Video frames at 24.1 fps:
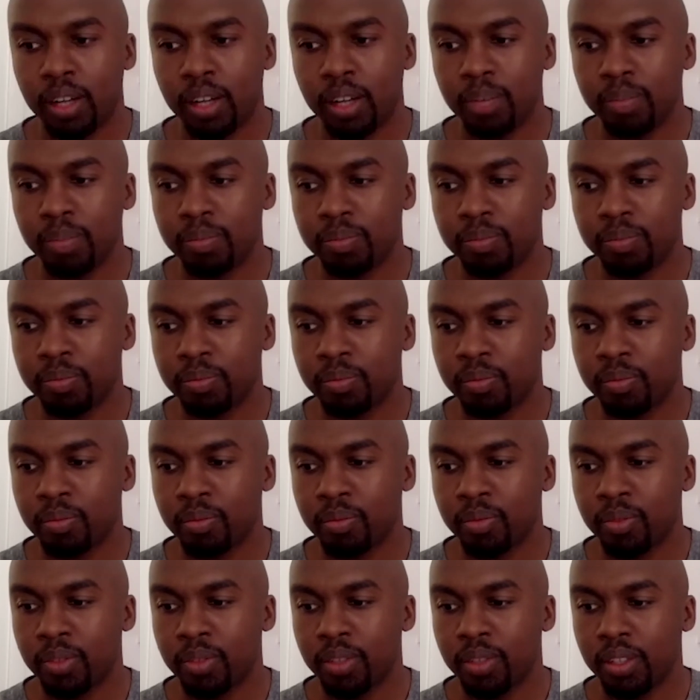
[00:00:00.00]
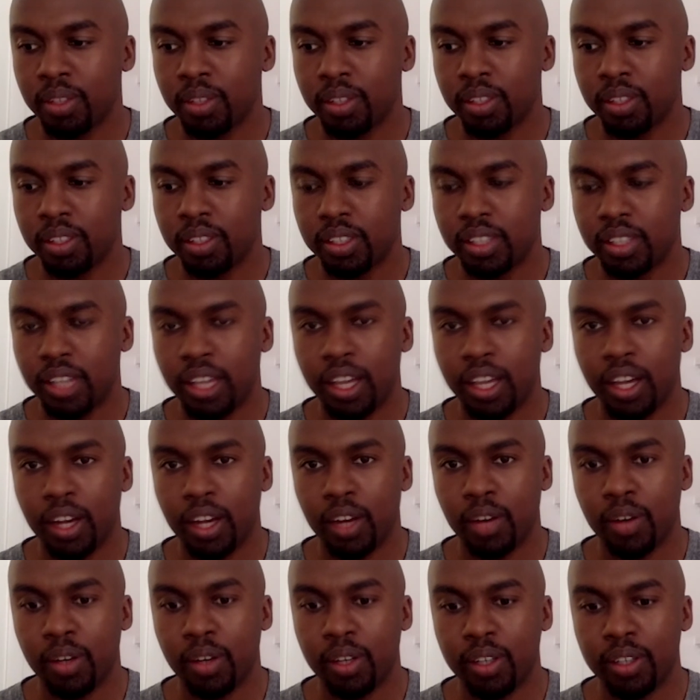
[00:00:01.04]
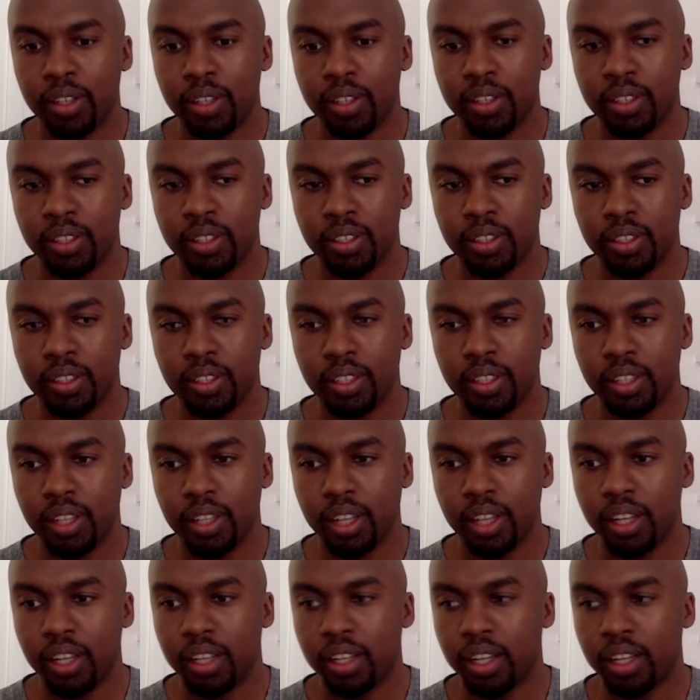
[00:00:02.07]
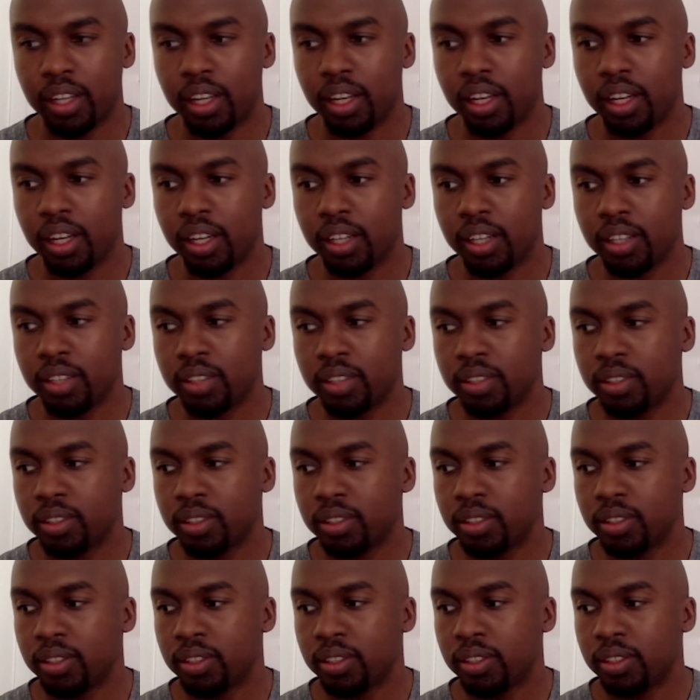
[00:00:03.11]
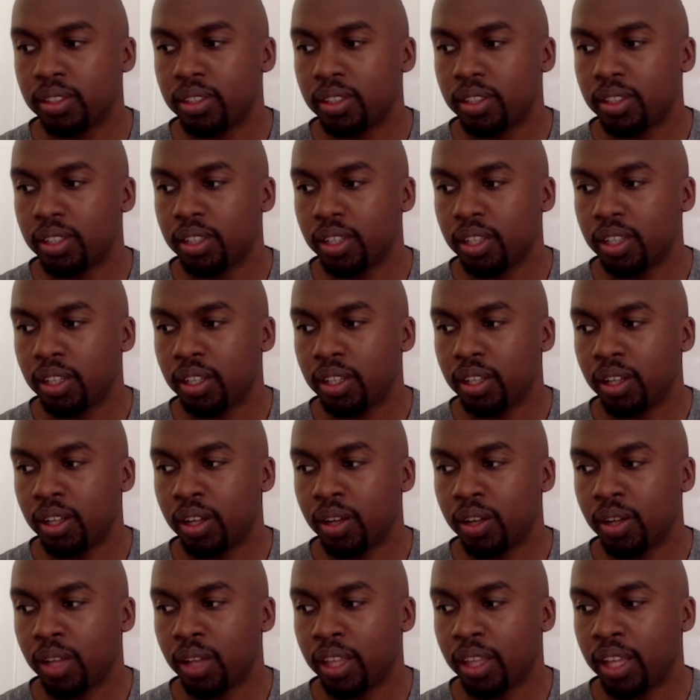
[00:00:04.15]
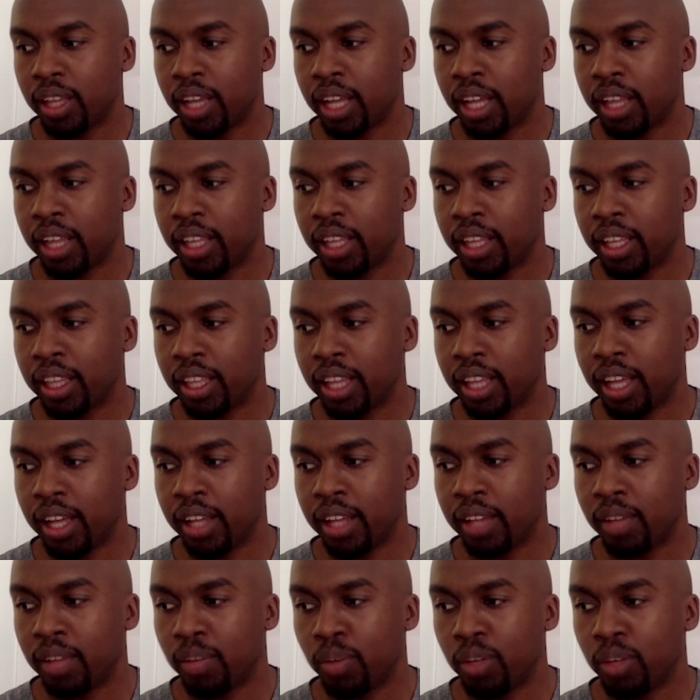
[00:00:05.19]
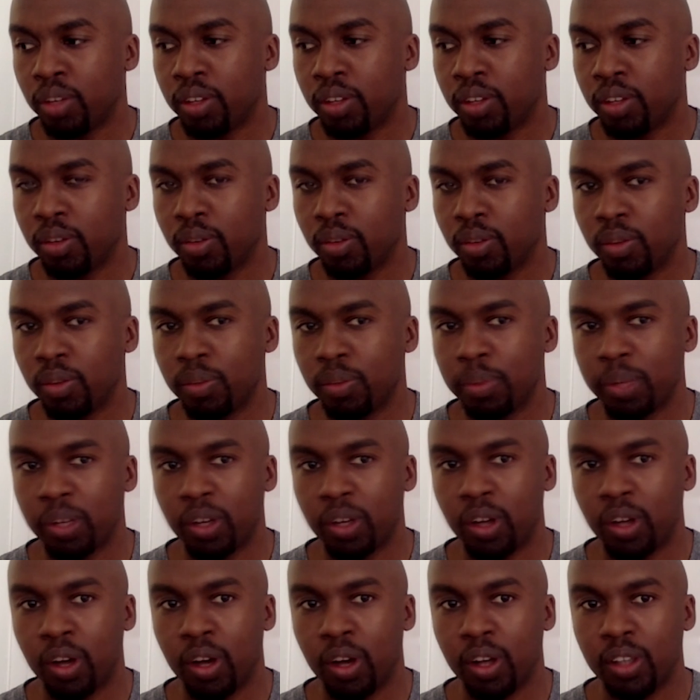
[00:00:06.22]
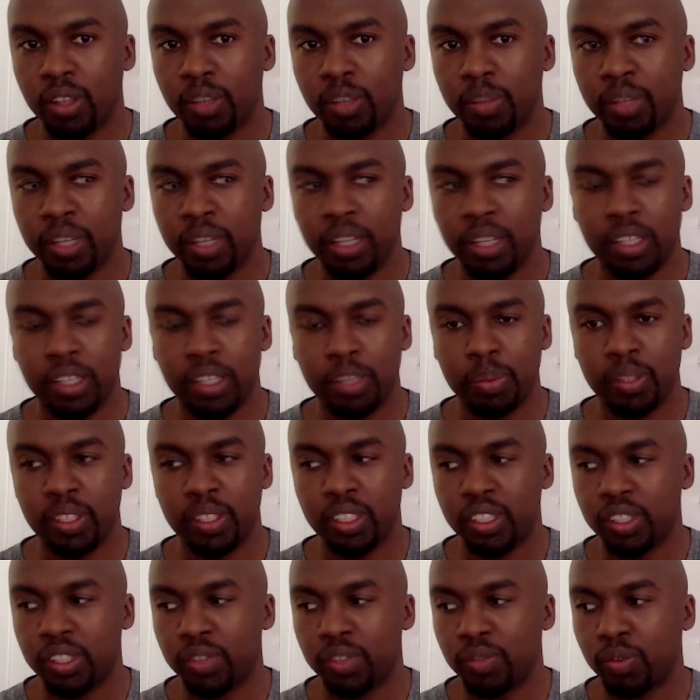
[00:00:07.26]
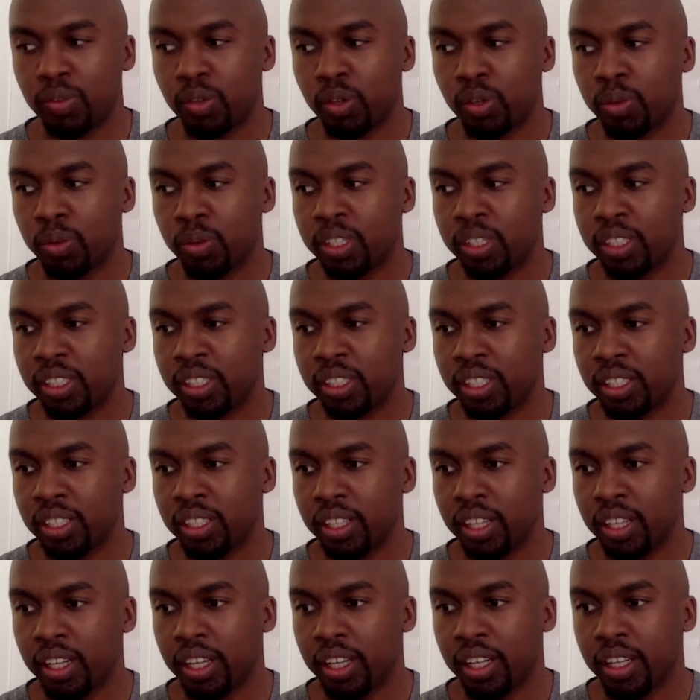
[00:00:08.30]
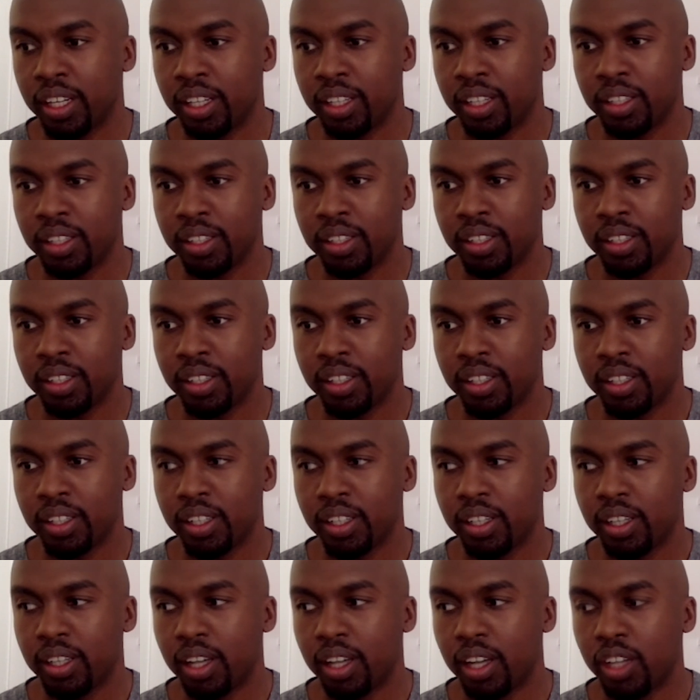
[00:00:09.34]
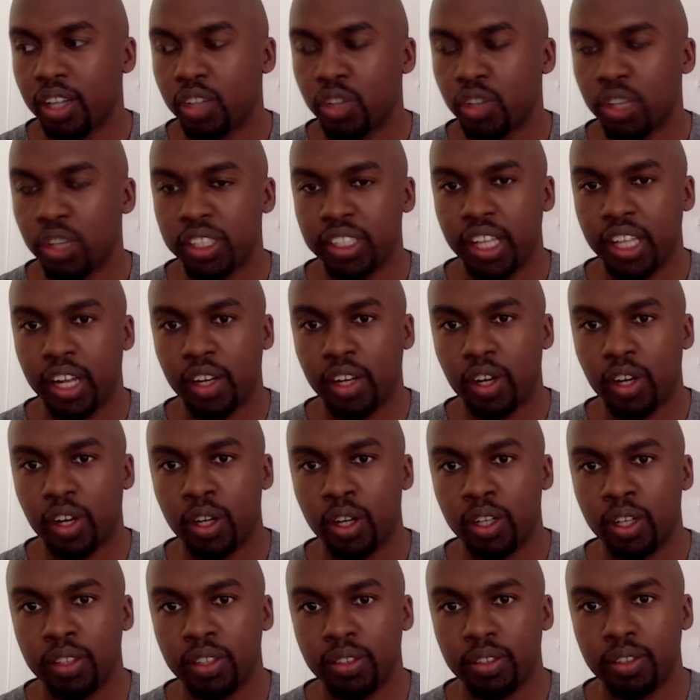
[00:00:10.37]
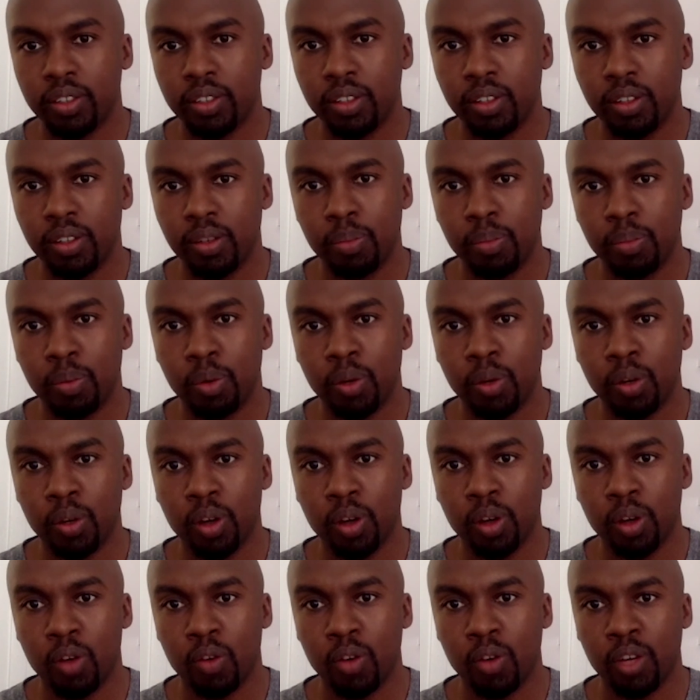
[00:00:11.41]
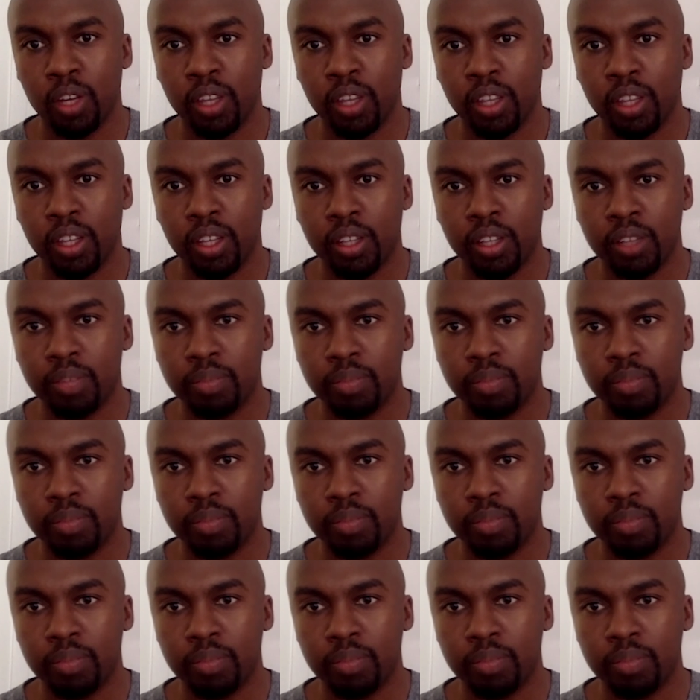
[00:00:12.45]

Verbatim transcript: um, stay hungry, and uh, you know, I think I think that we've been called to be in this position for a reason, and uh, trust that calling more over anything.